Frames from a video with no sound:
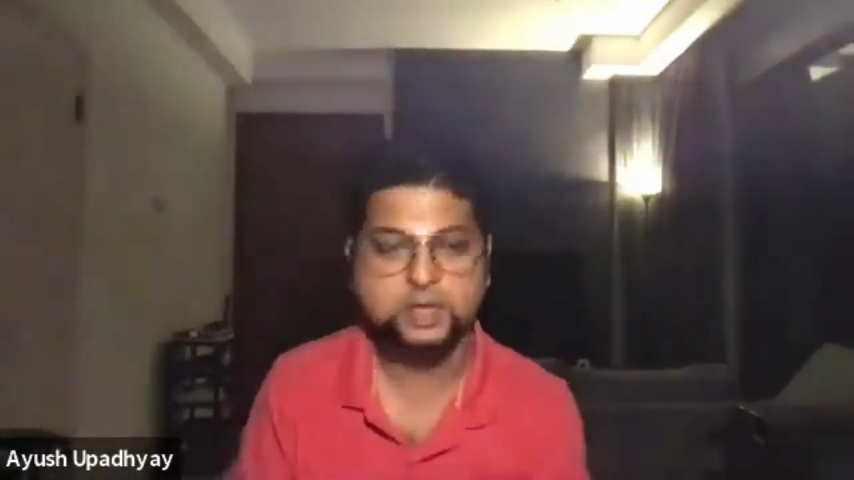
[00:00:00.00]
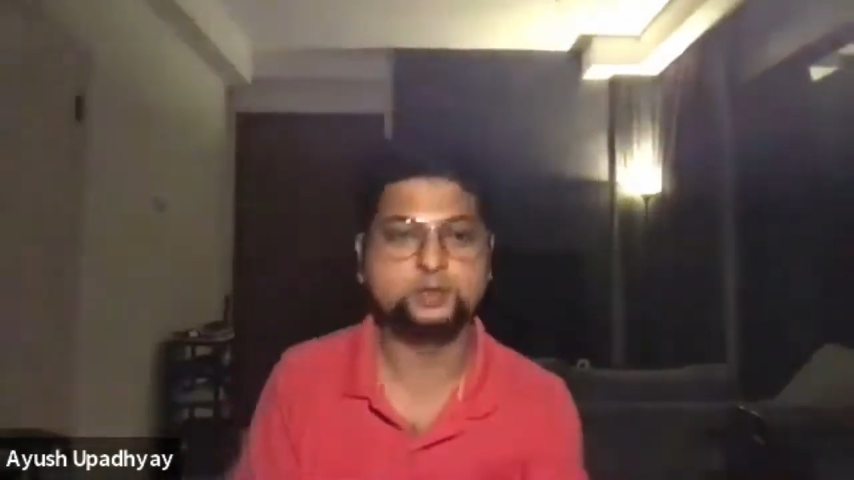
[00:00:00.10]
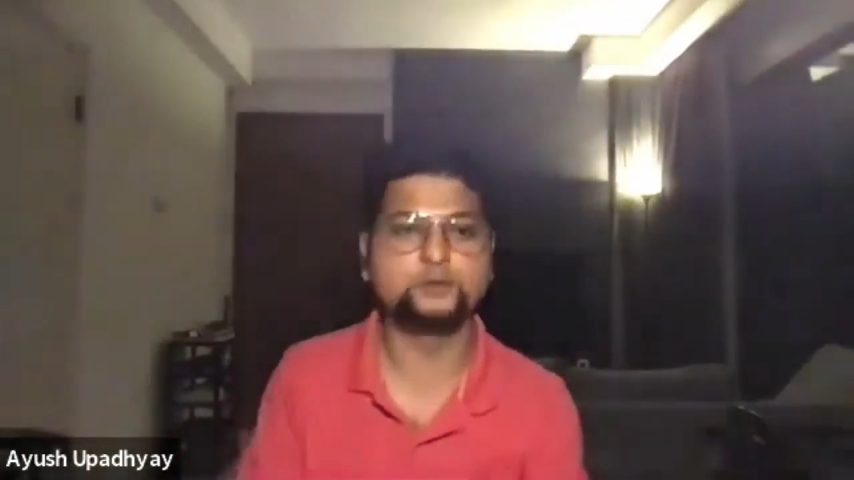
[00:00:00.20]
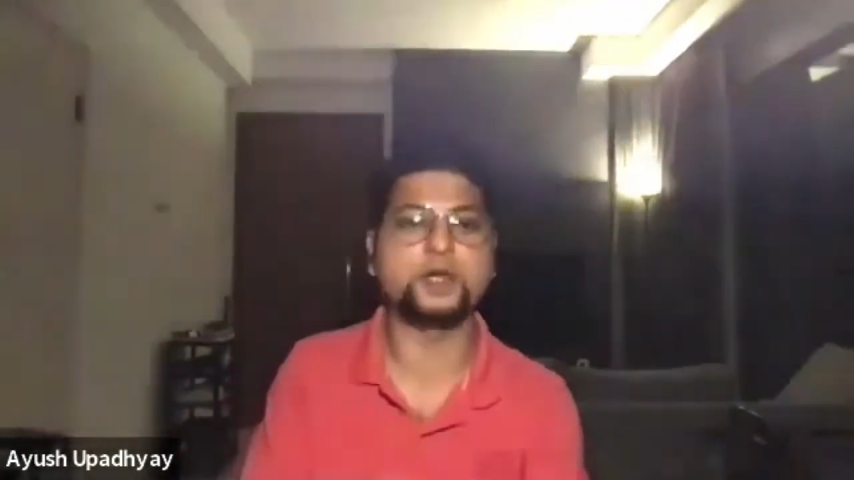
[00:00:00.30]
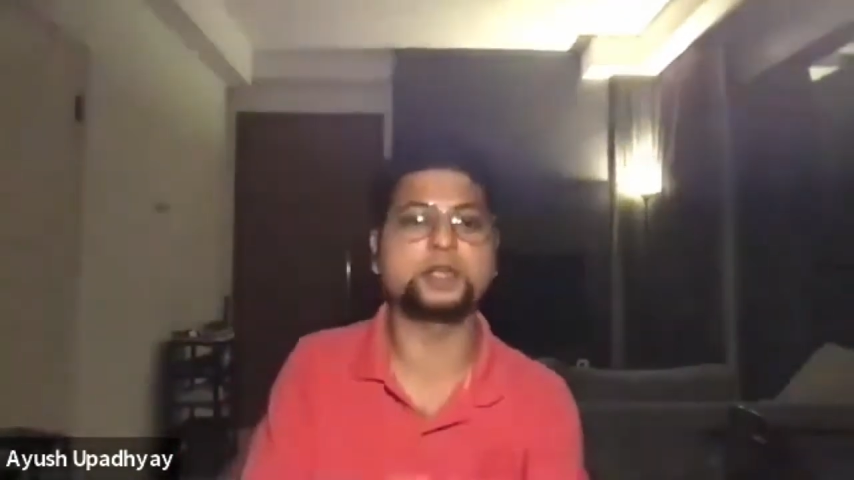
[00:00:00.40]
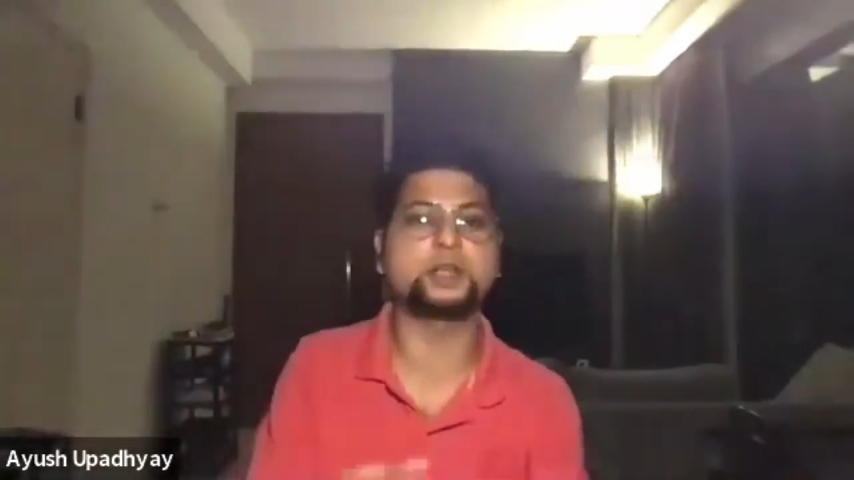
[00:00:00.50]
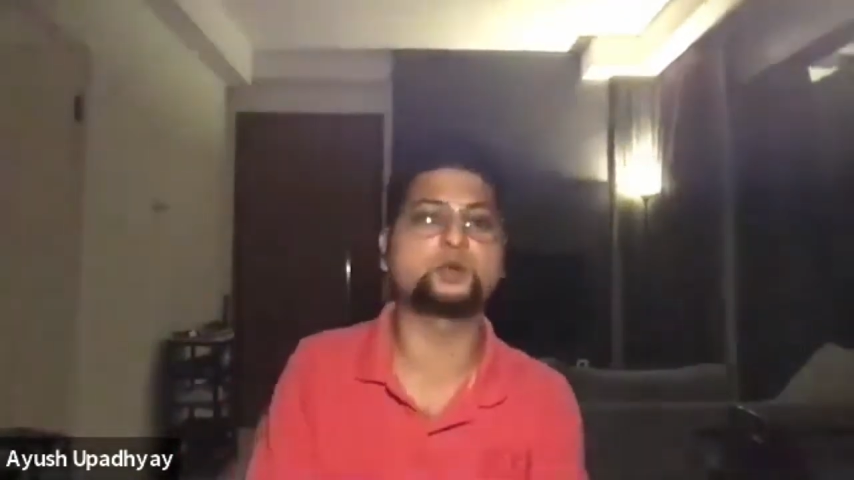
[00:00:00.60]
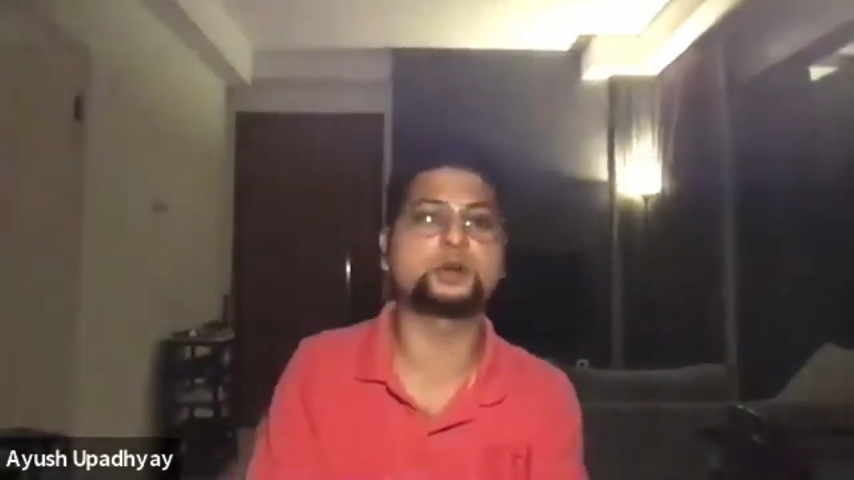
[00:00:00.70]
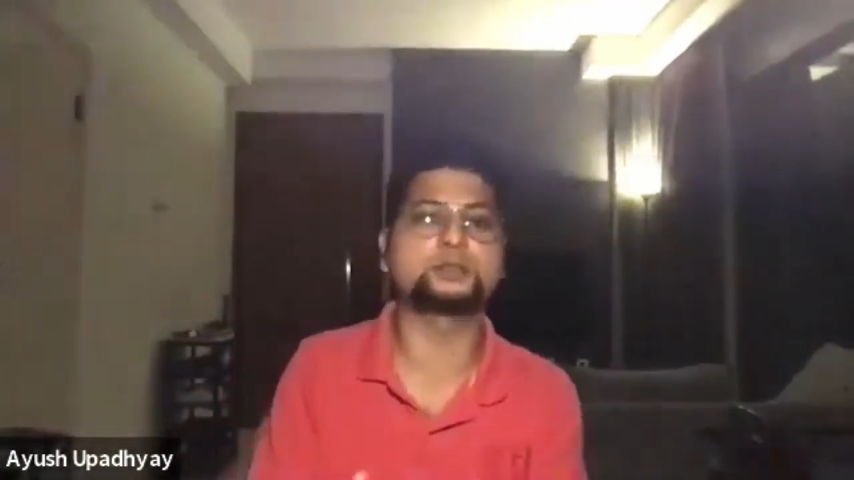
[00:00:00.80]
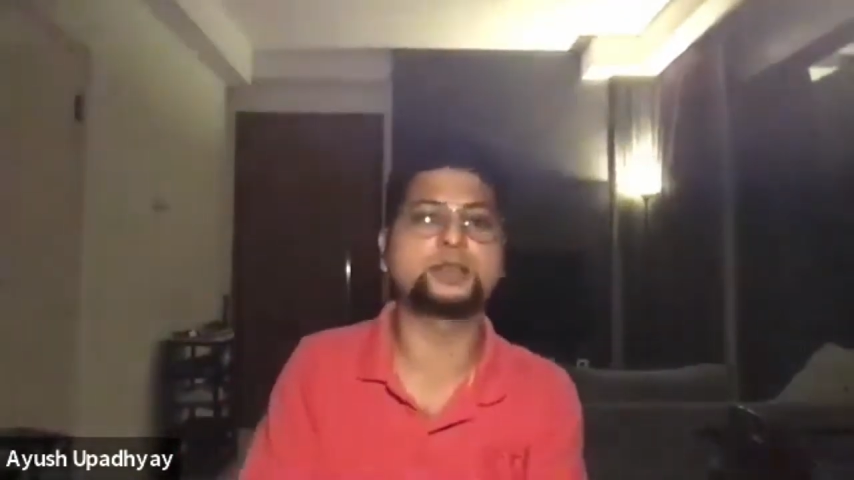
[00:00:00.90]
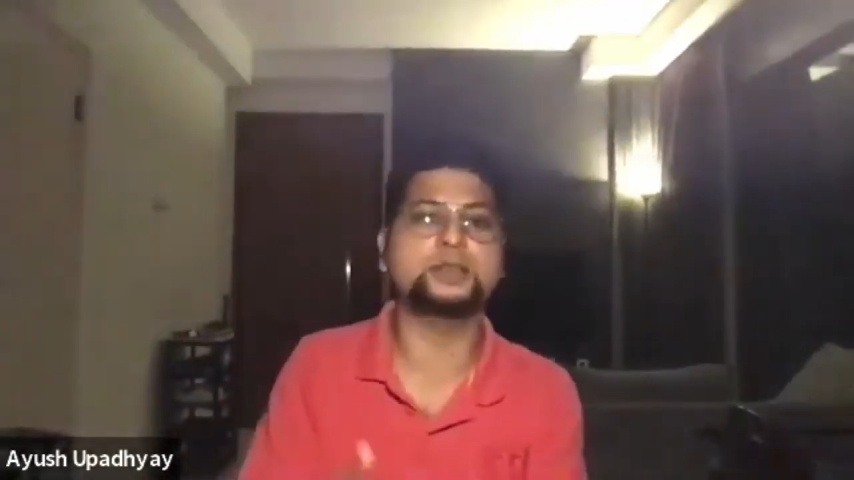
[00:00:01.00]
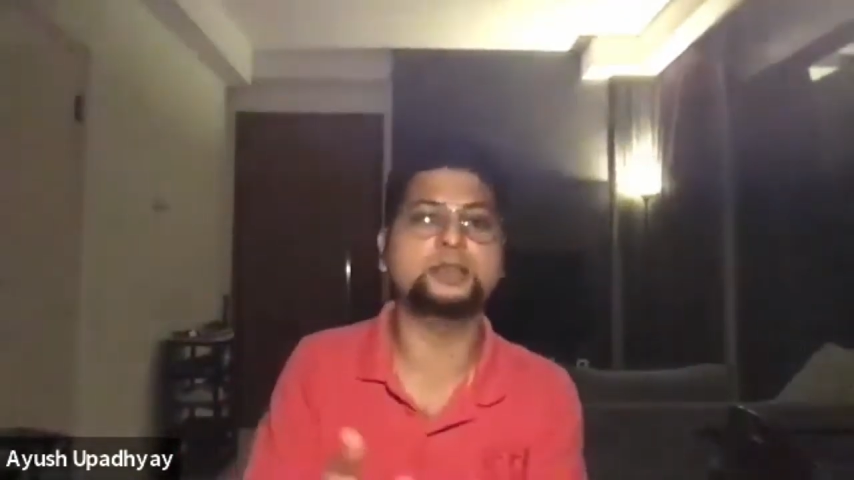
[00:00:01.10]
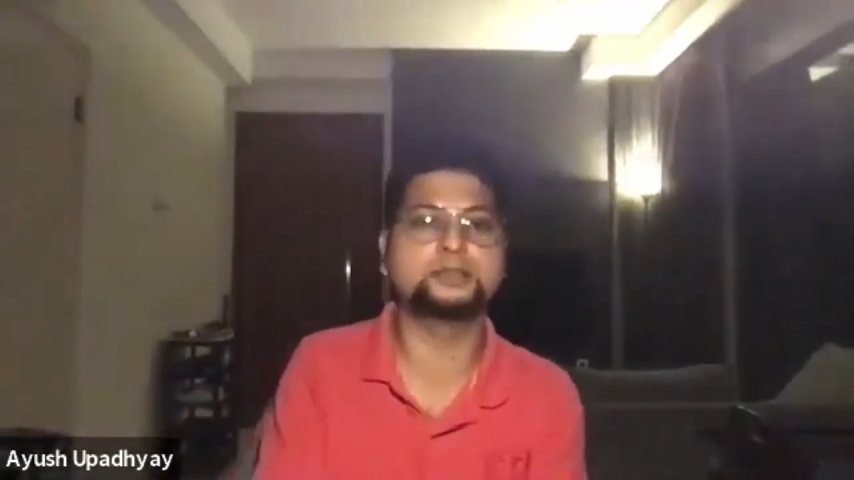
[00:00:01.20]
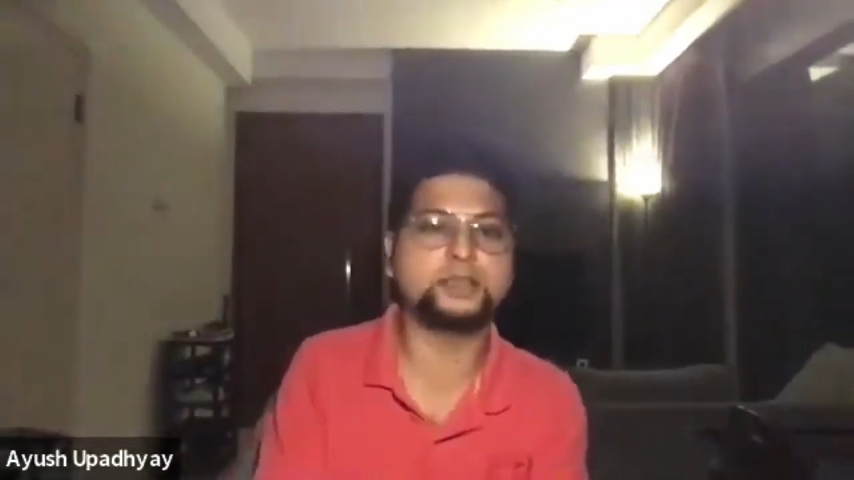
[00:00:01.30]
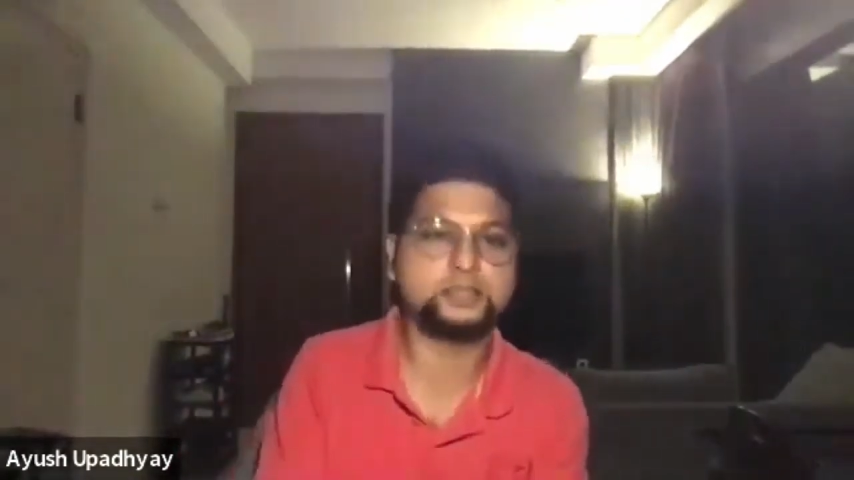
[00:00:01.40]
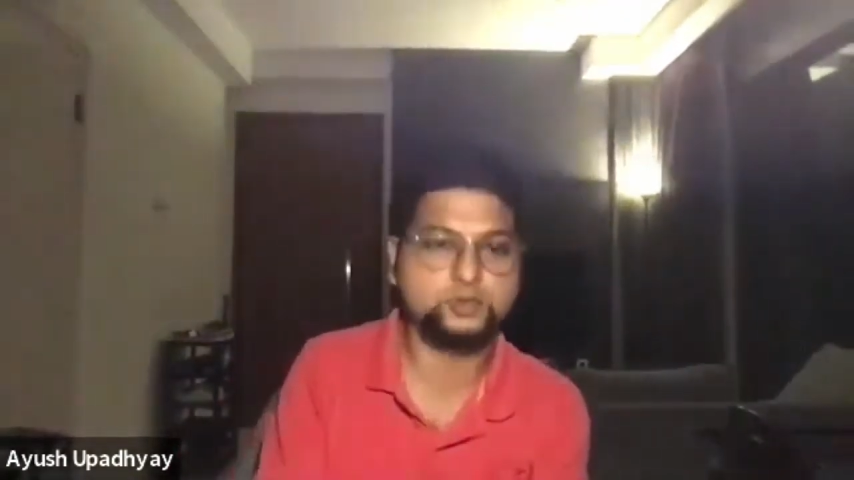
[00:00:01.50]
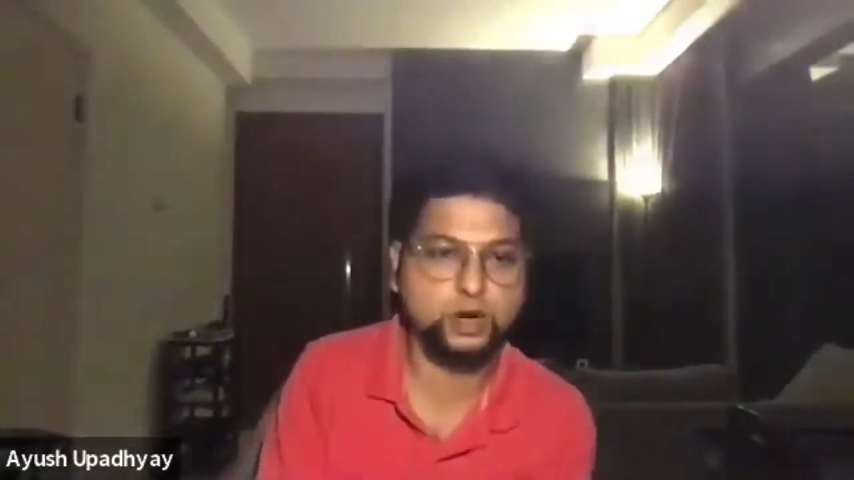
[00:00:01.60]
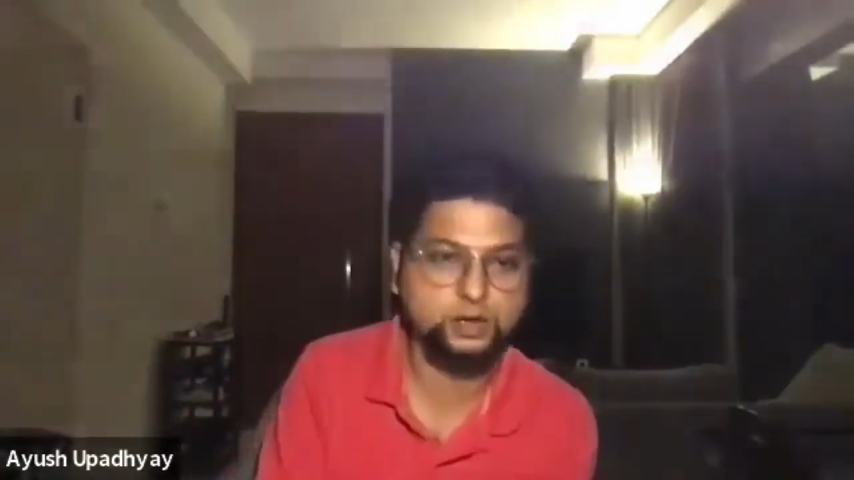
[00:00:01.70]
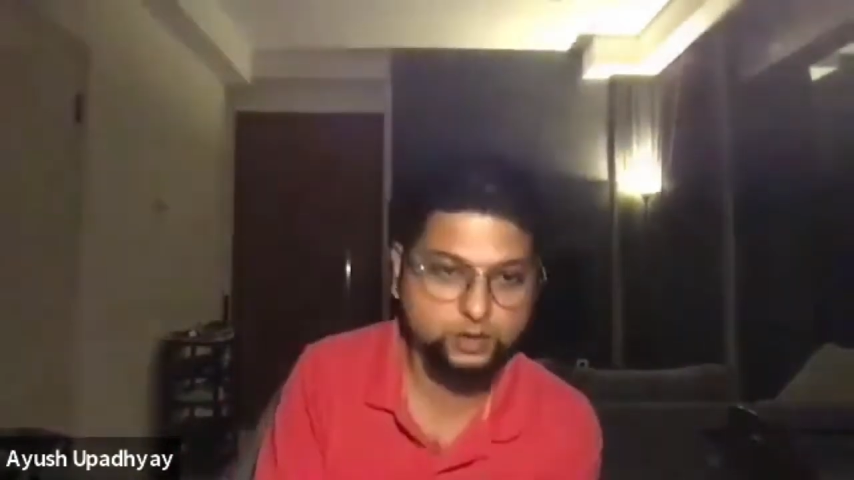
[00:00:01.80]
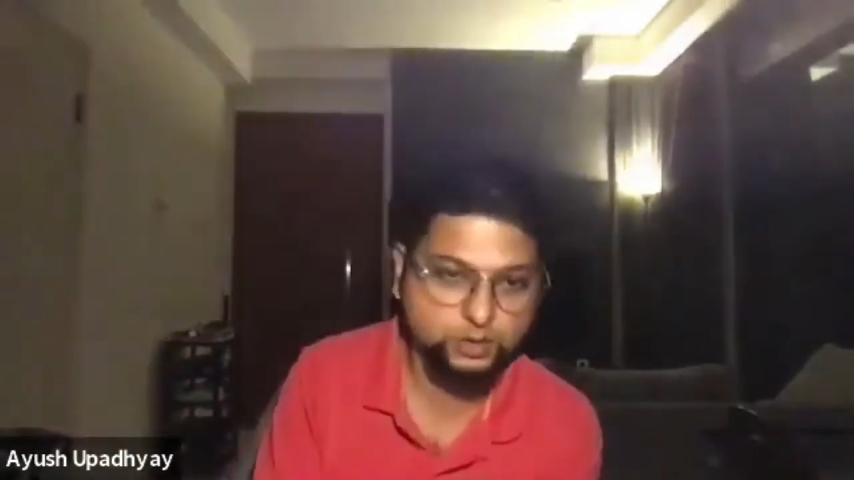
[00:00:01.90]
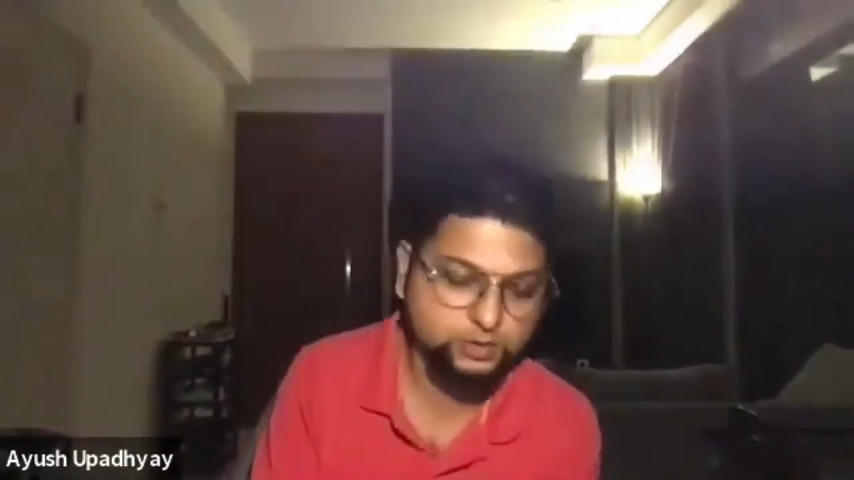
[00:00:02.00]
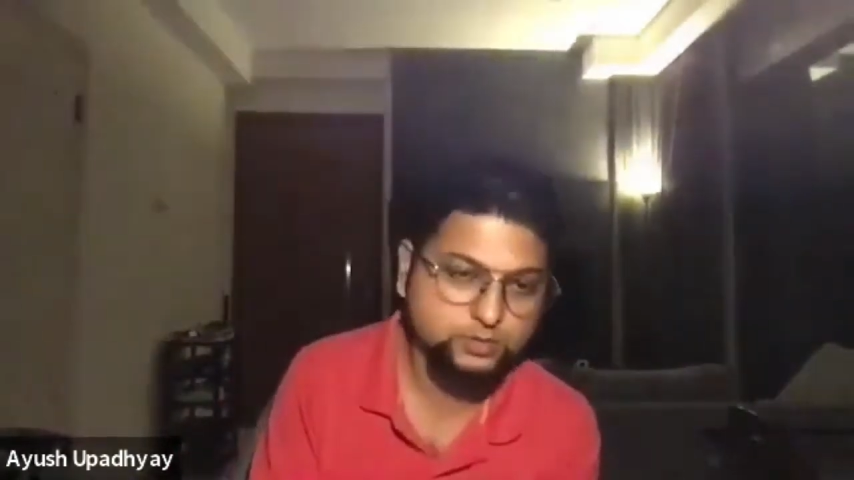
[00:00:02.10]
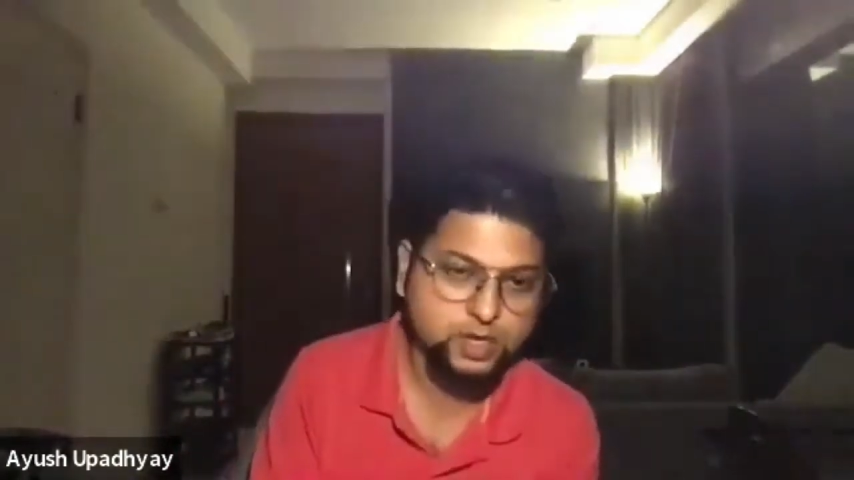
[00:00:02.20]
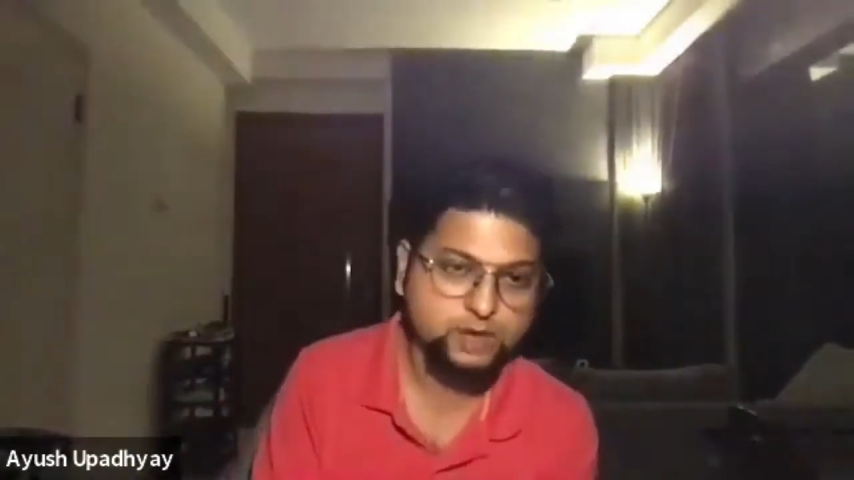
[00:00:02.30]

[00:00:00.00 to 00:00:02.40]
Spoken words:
You find out what's the easiest one to do,